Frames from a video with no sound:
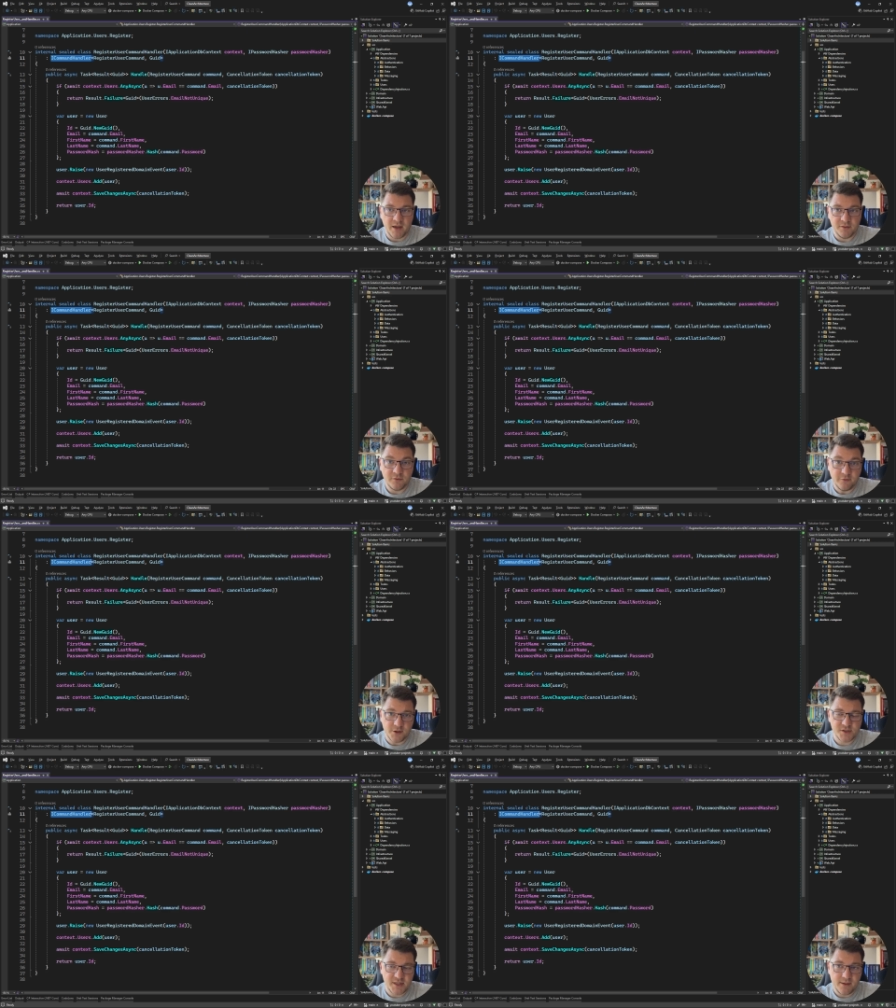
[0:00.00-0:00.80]
And the
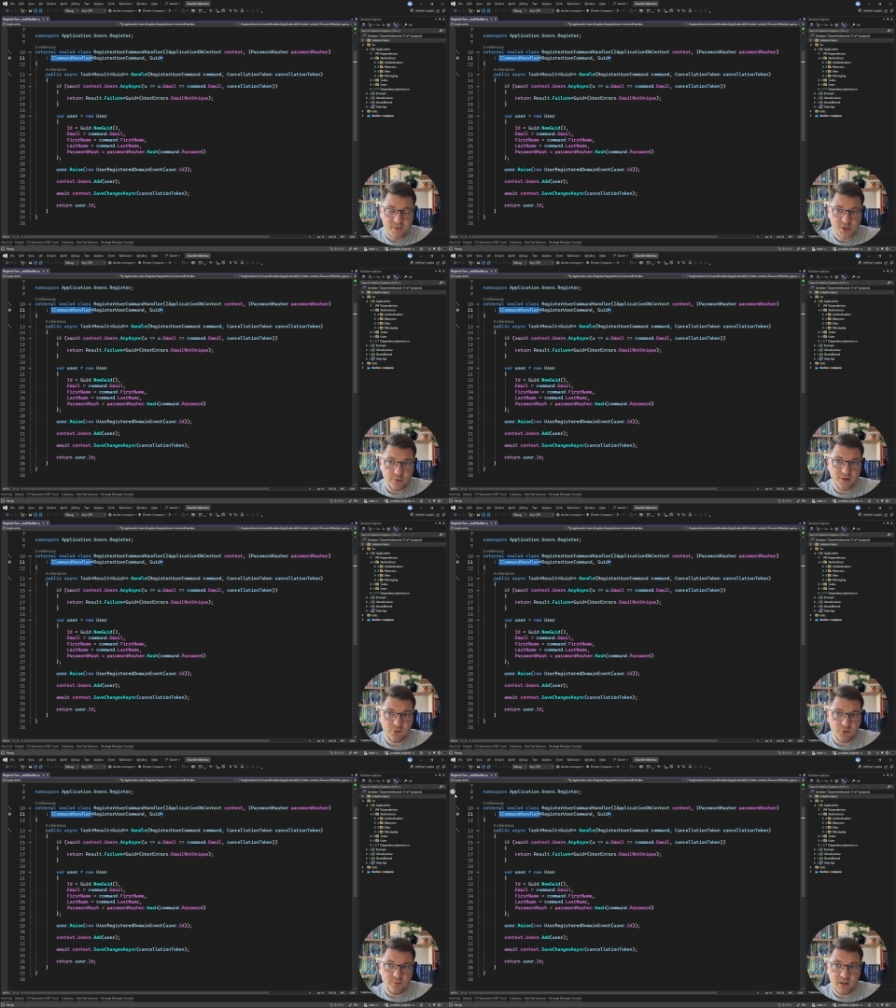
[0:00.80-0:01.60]
first step is
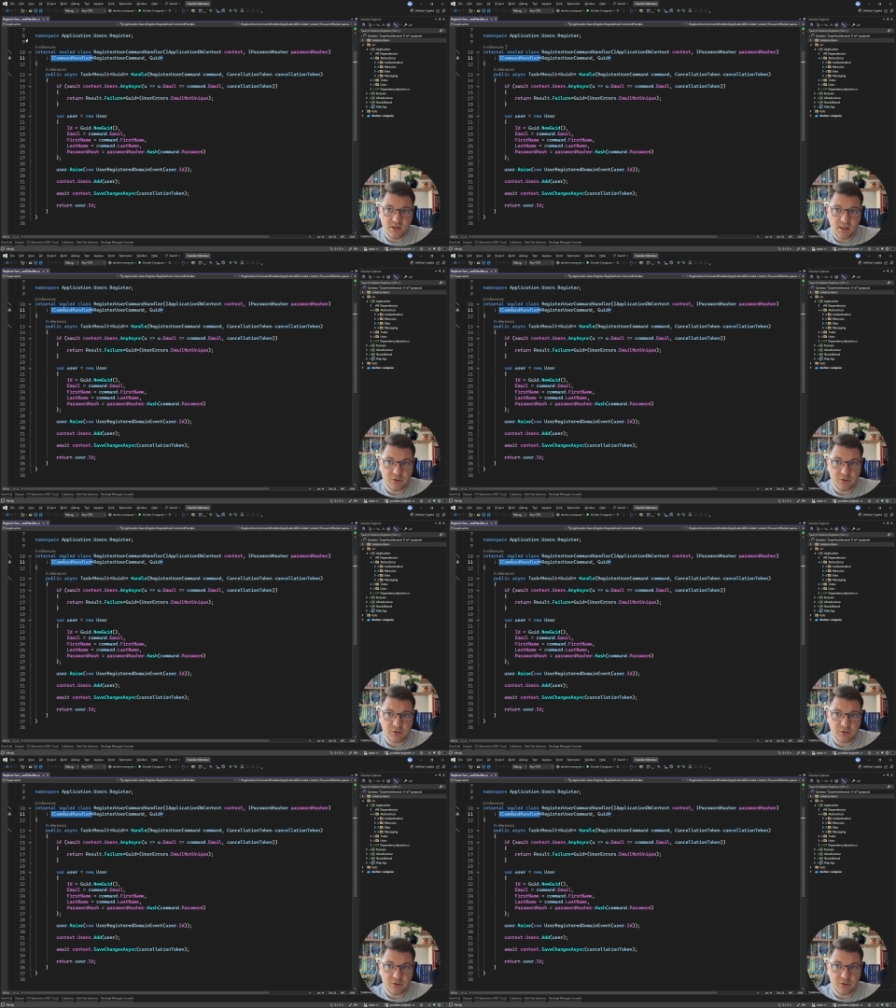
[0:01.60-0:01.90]
going to be